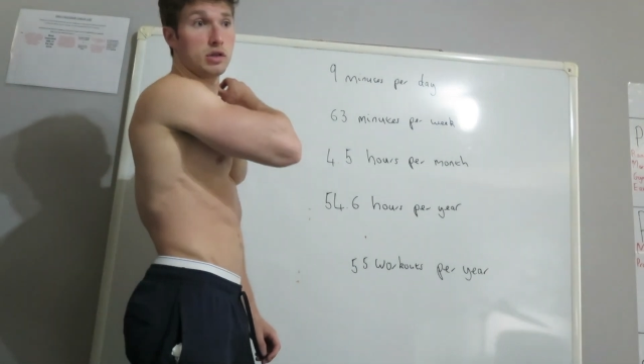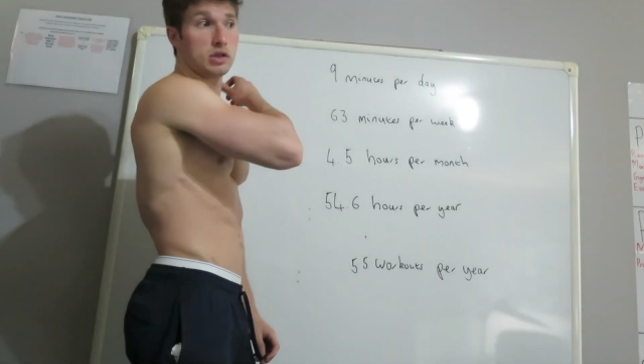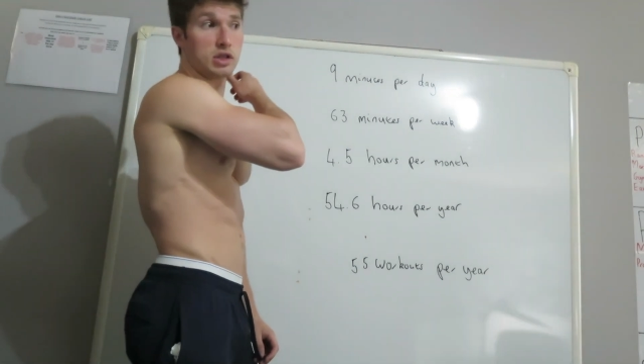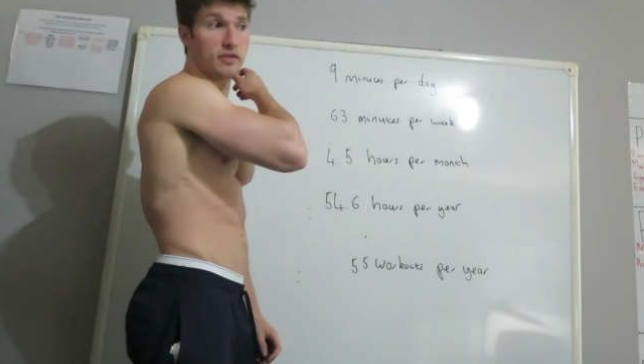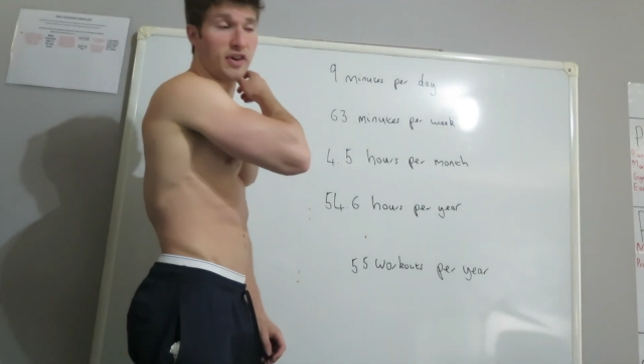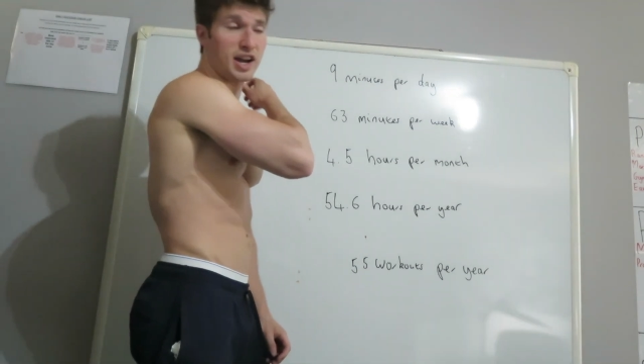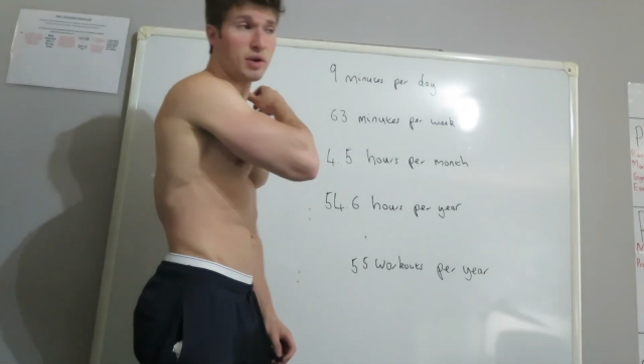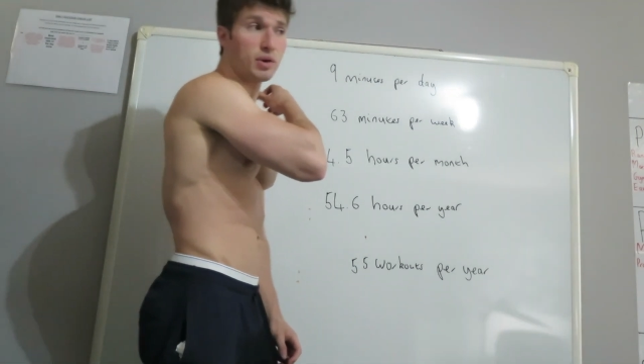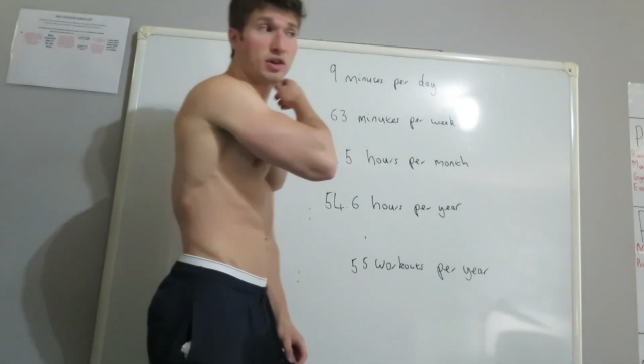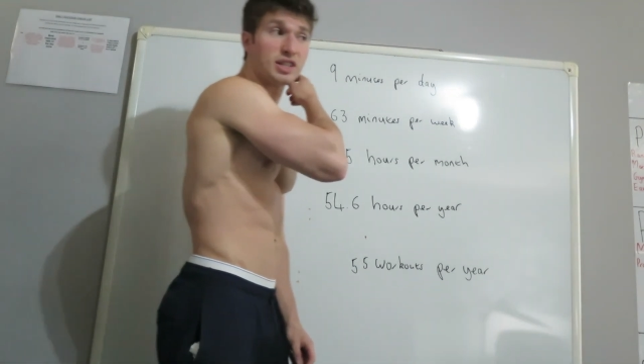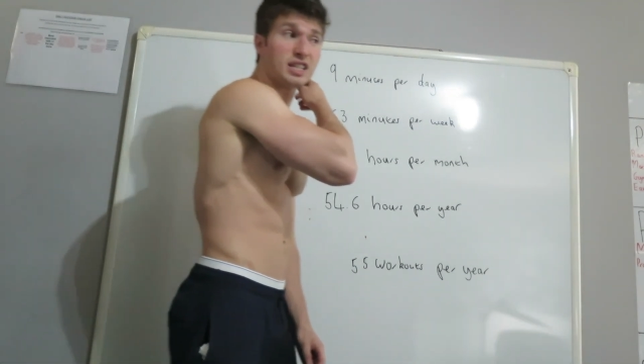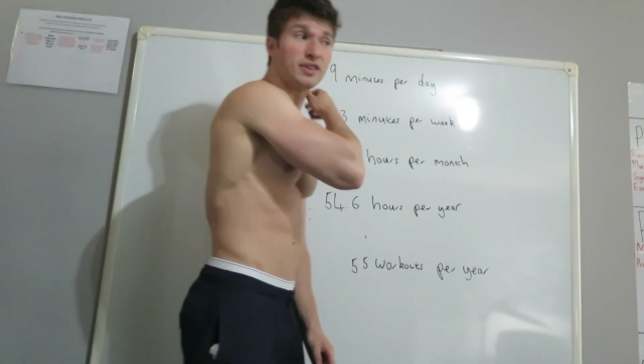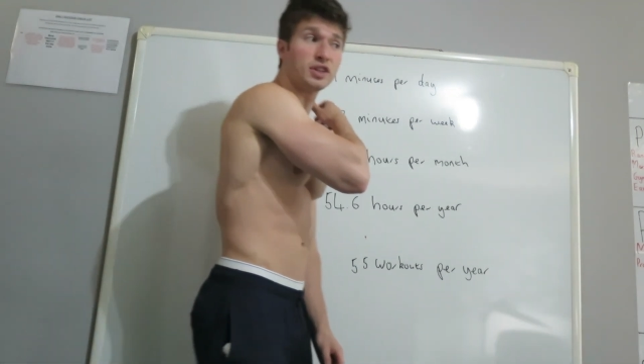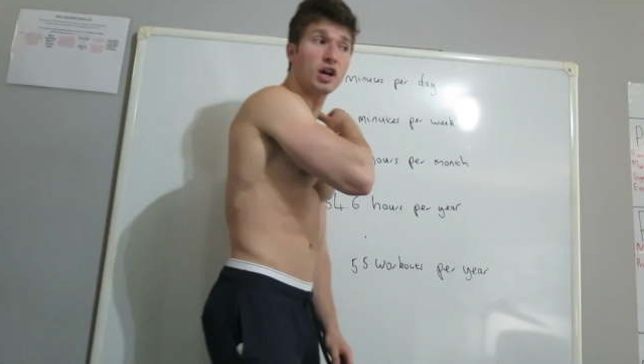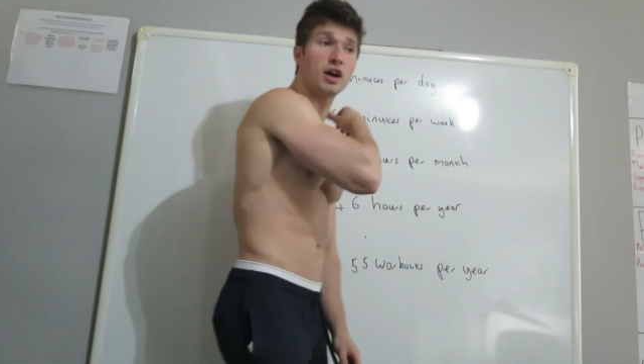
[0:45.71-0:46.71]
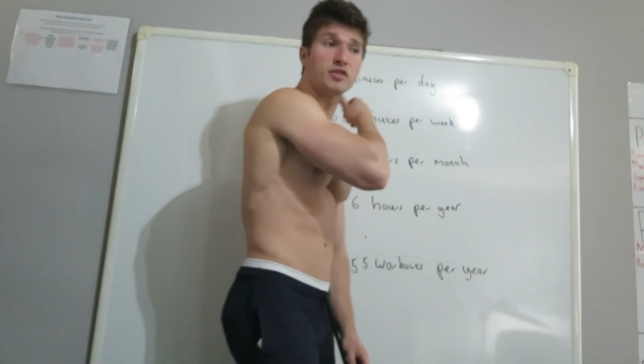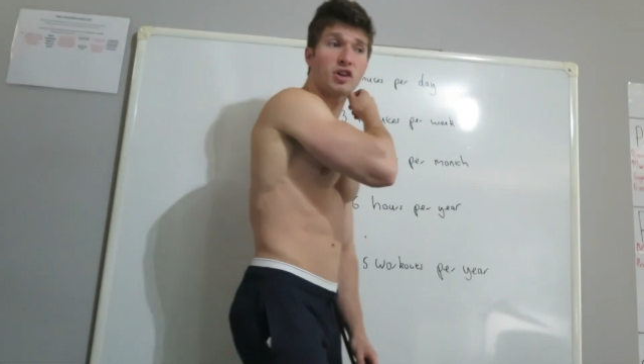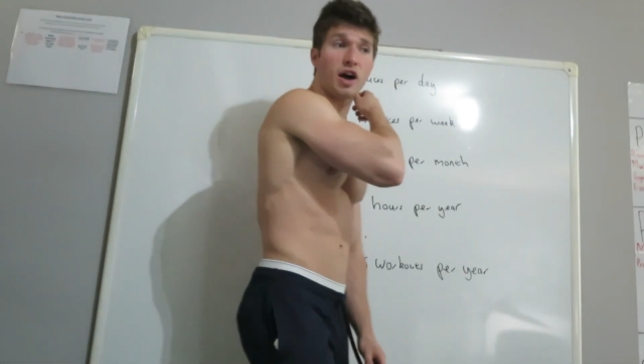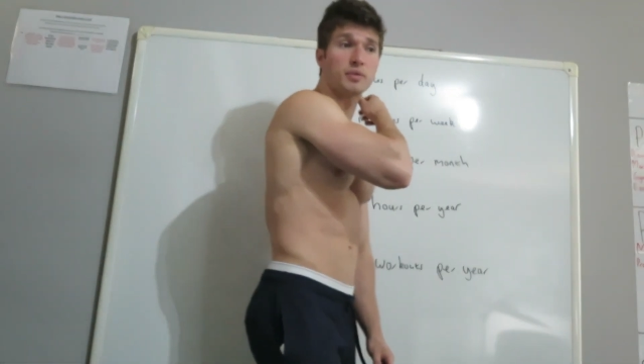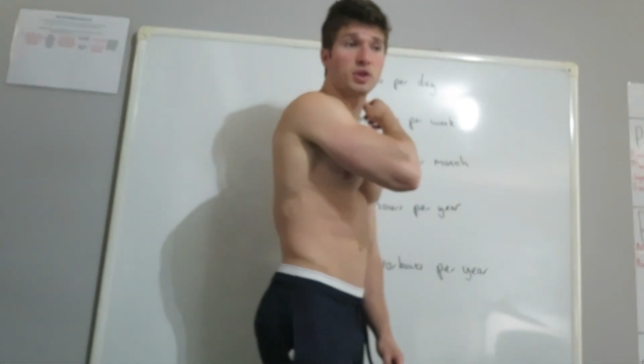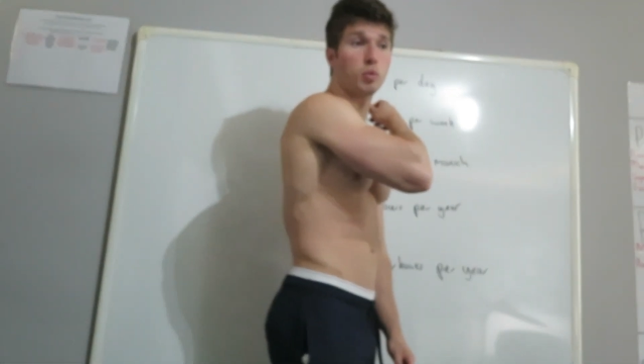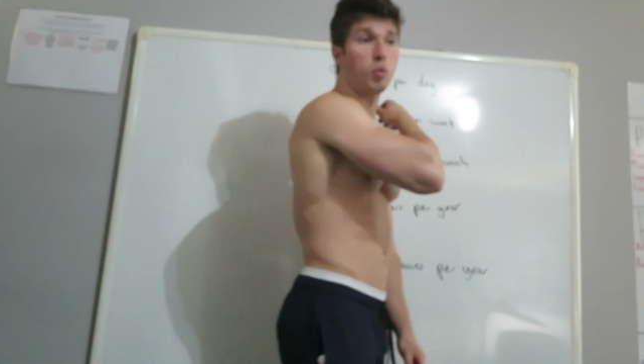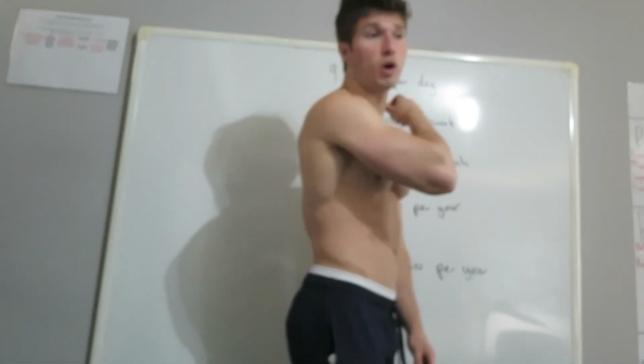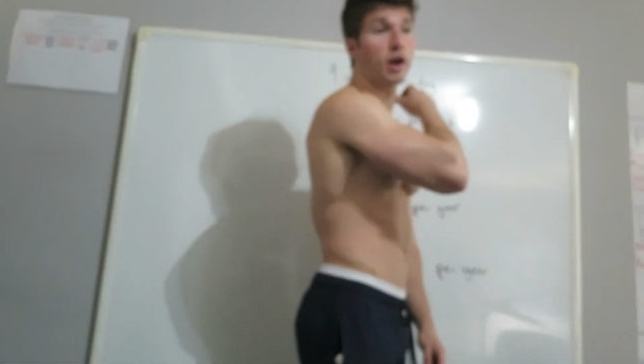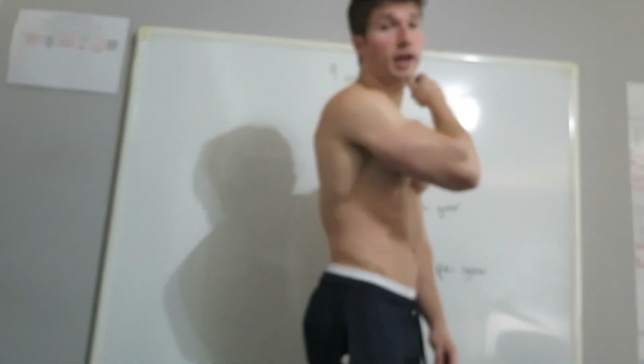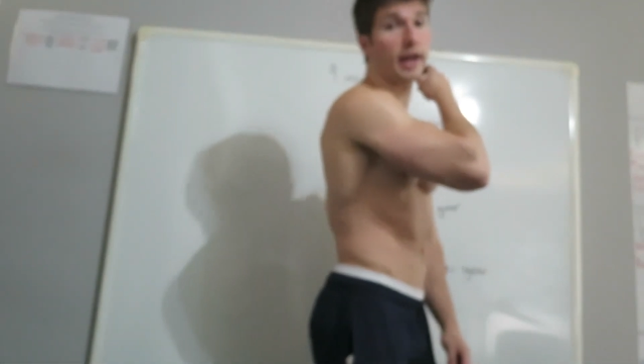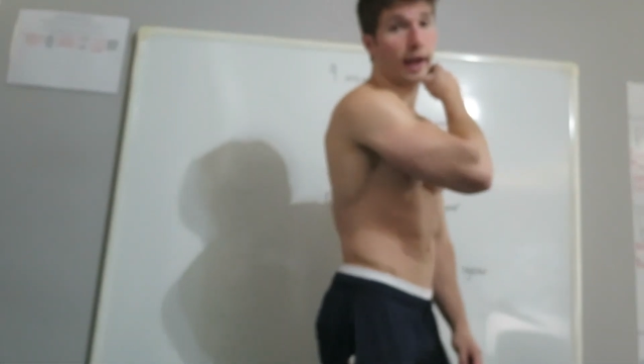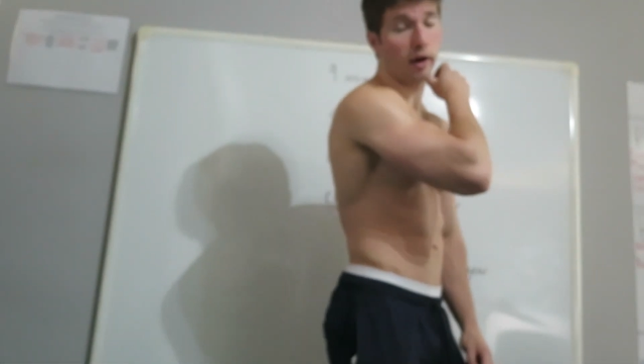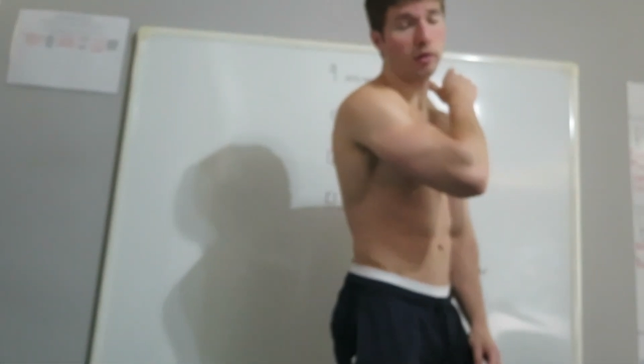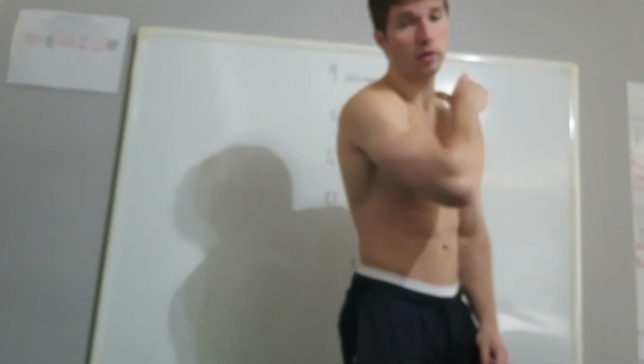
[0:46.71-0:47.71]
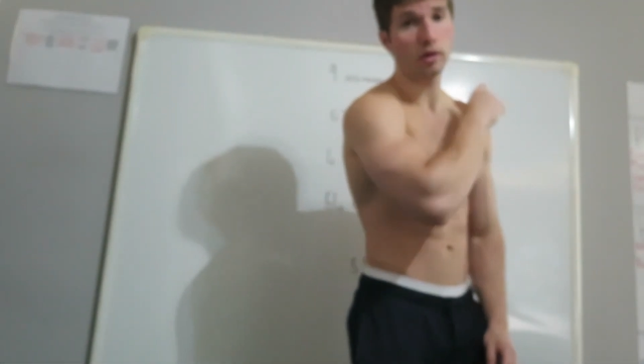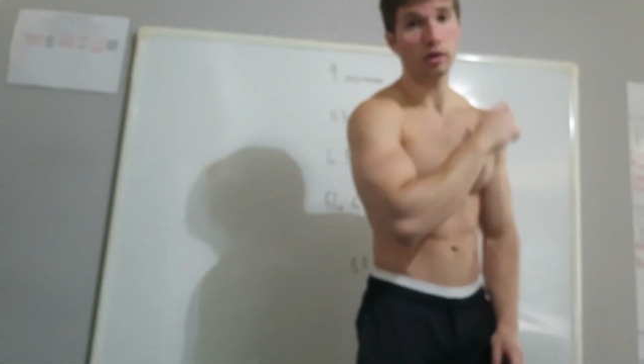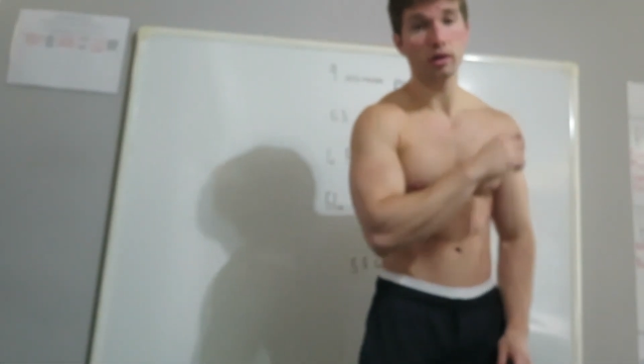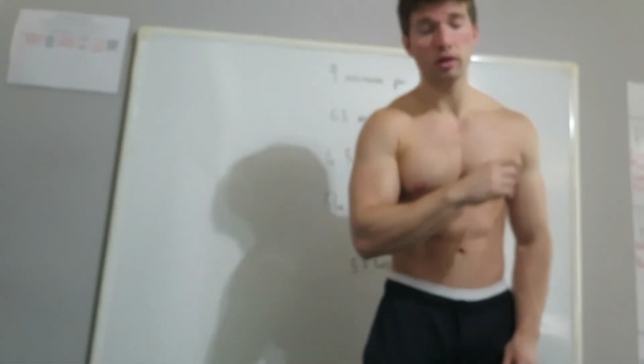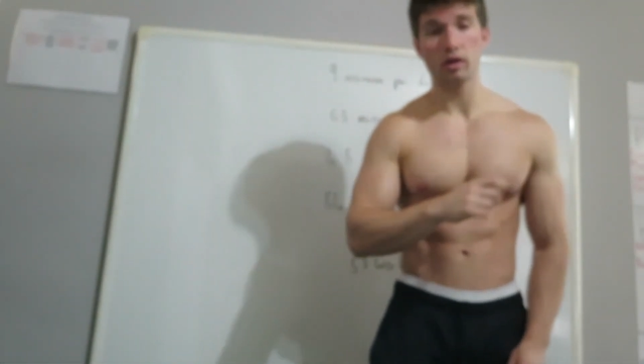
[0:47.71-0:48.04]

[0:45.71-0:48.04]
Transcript: So for anyone who says they don't have time to work out,